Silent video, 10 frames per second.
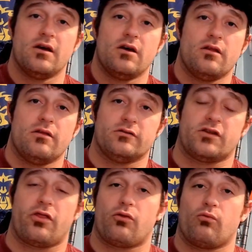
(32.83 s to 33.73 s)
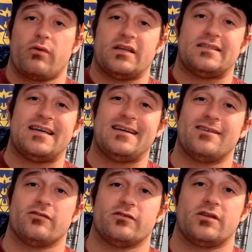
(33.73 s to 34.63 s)
There's 3
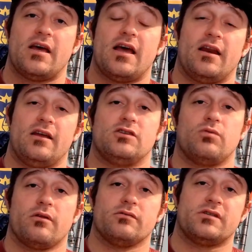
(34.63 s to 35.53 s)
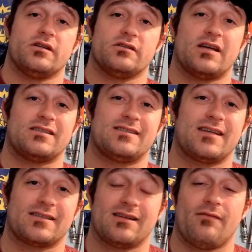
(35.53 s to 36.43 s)
tiers, and each one of those tiers has 6
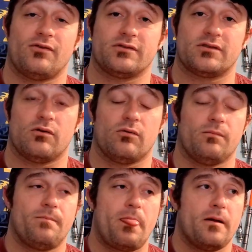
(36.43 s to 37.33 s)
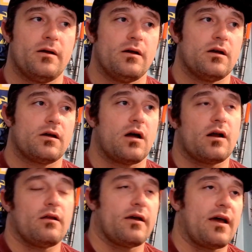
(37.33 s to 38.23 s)
levels, so kind of
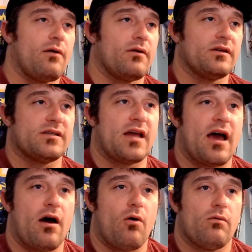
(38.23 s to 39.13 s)
like how it is now,